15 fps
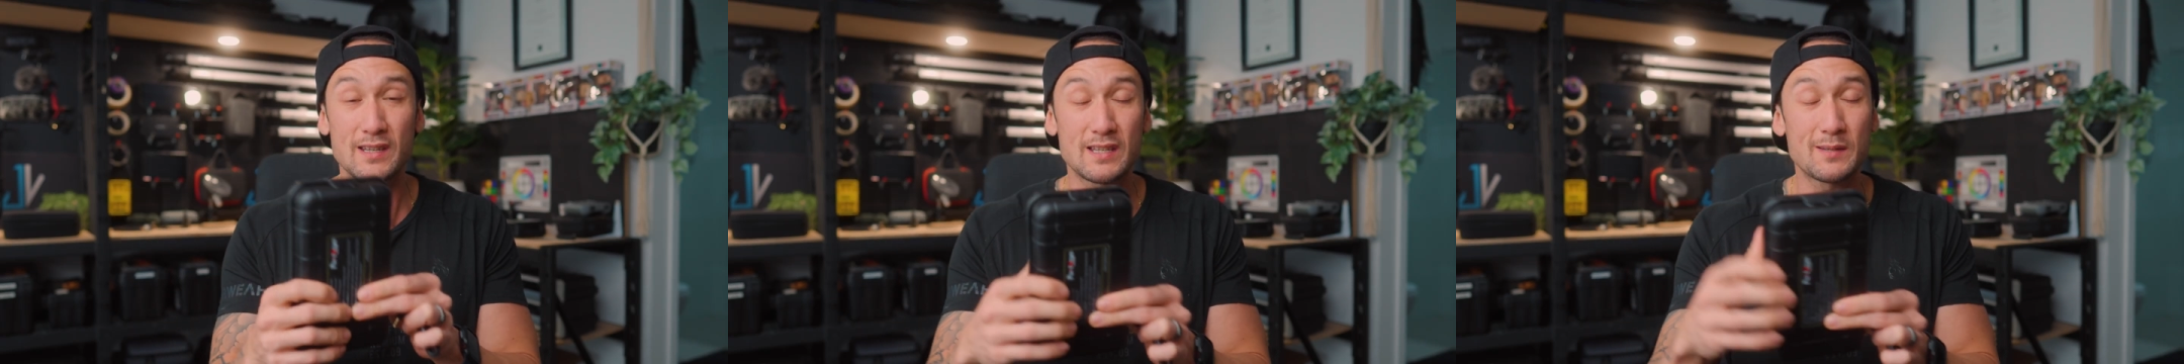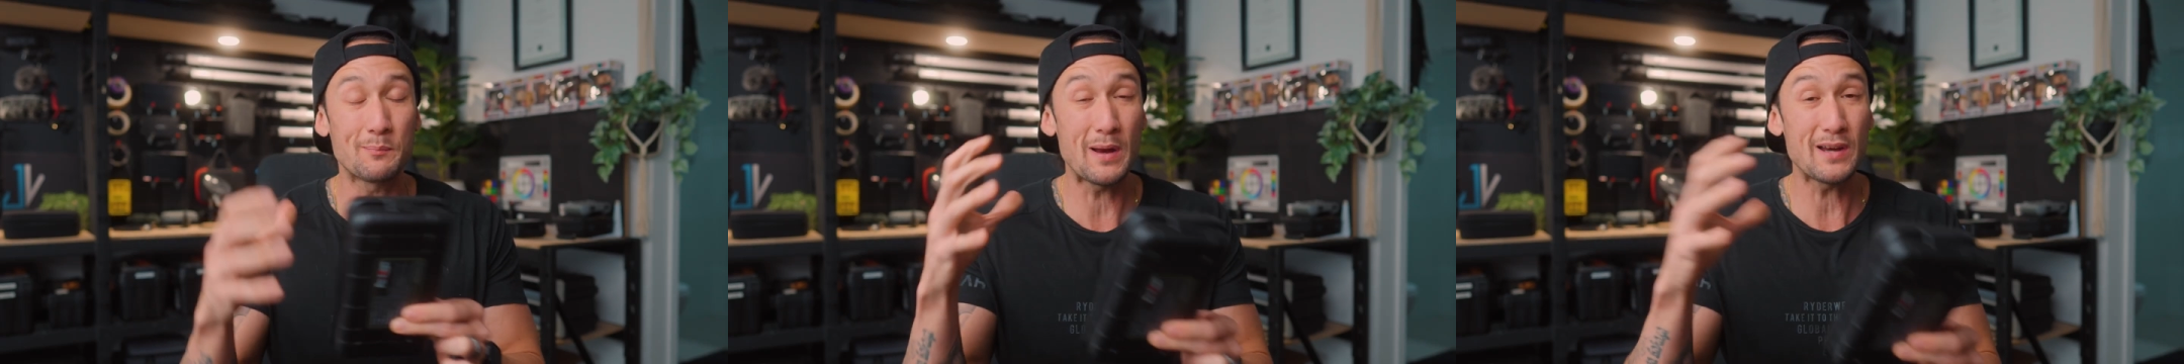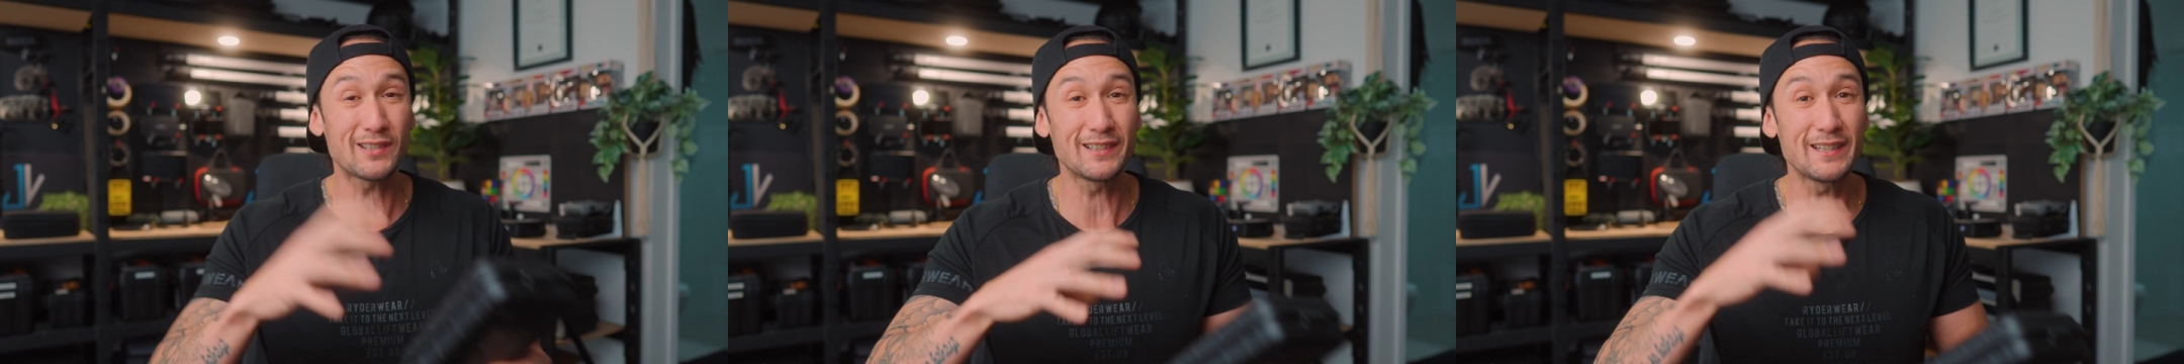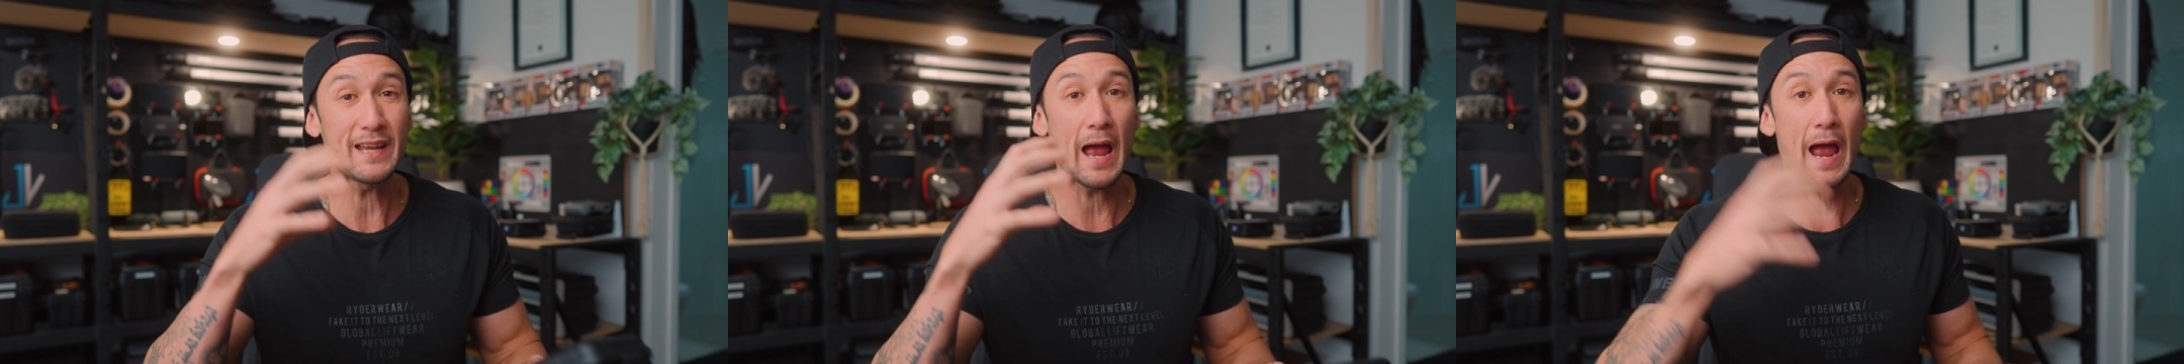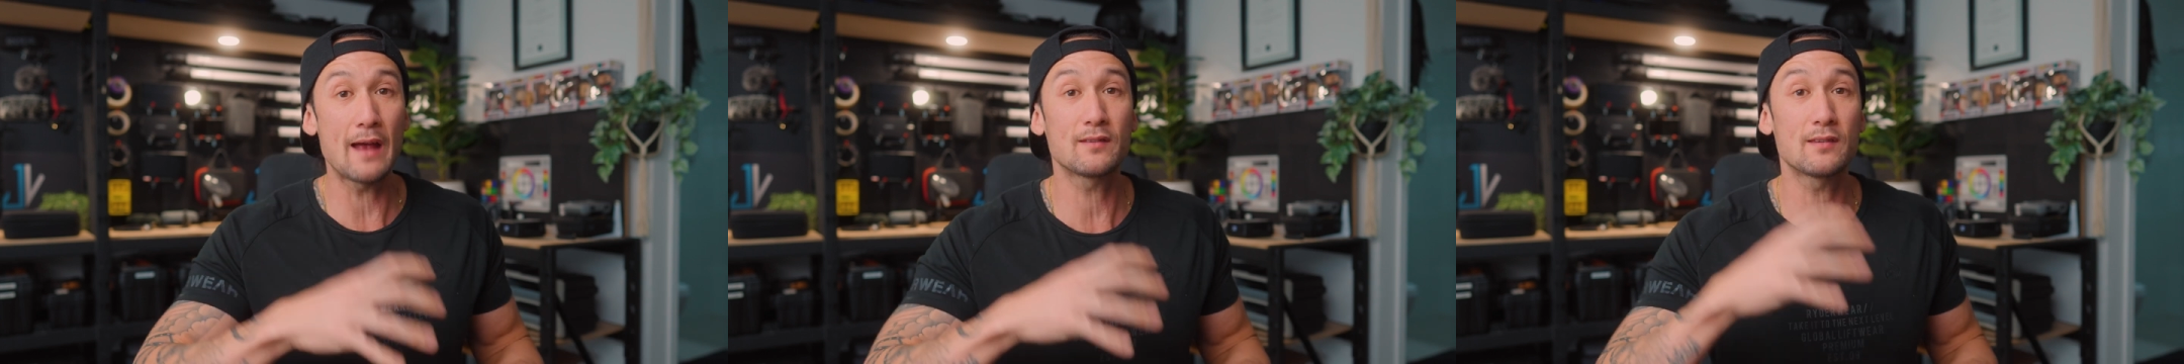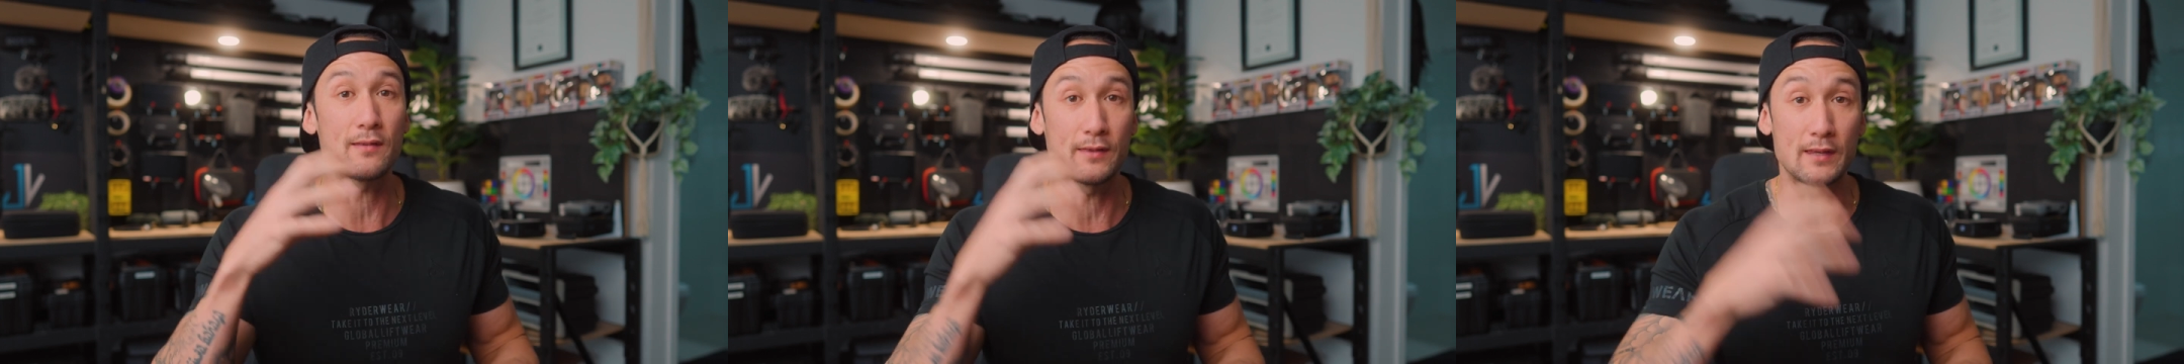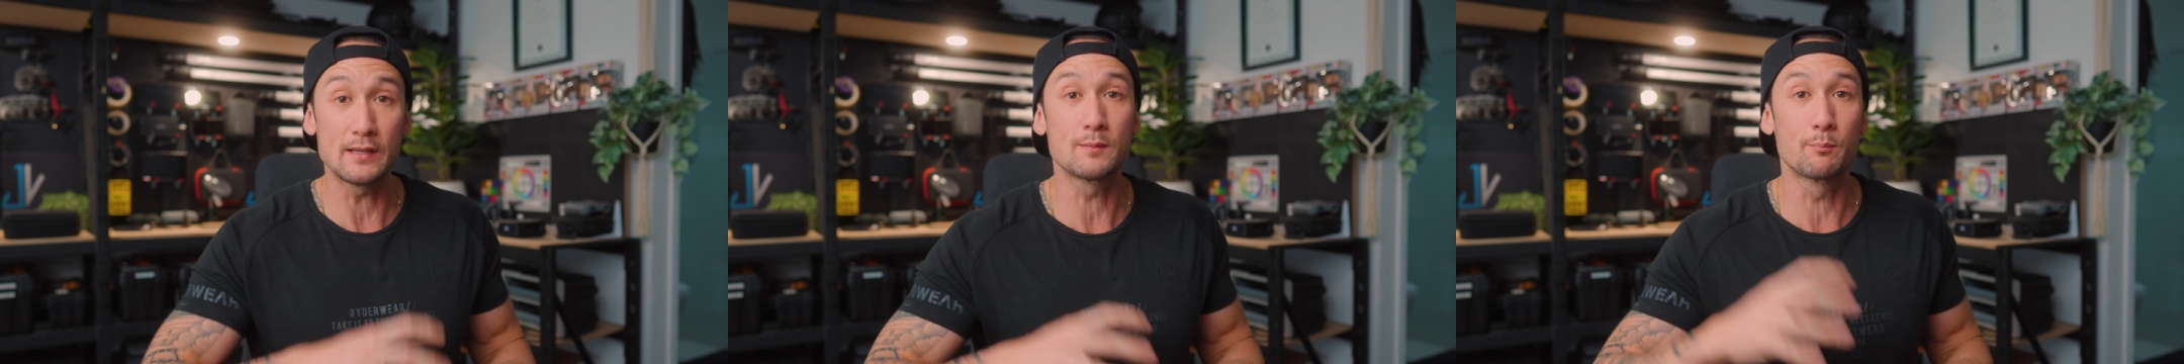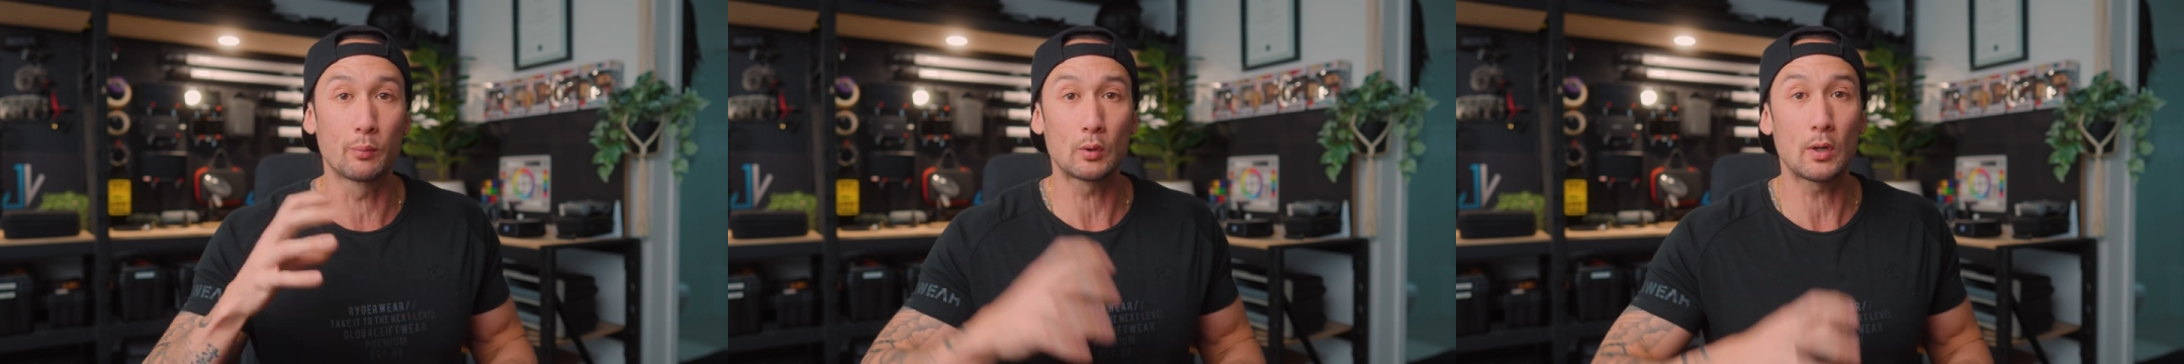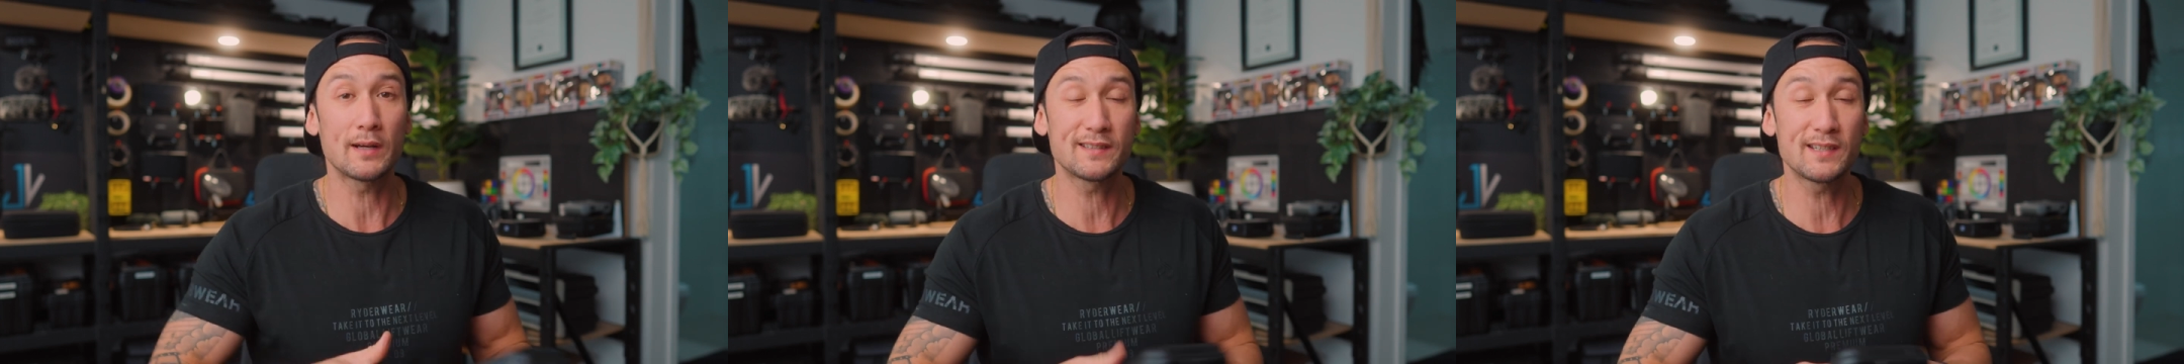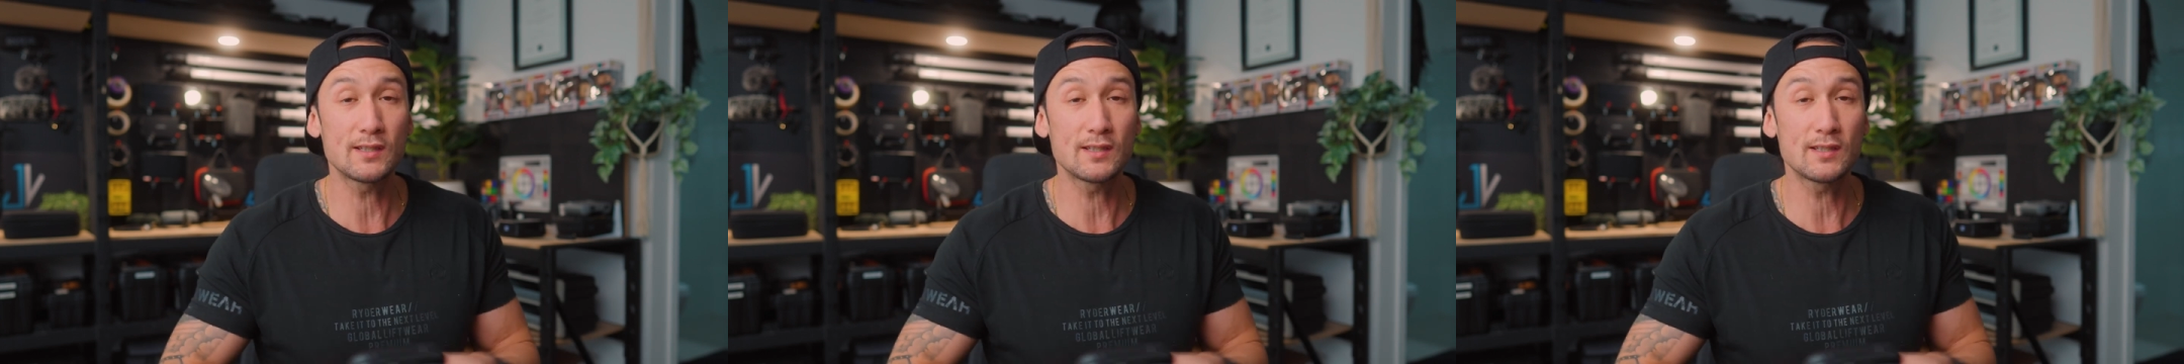especially at this price.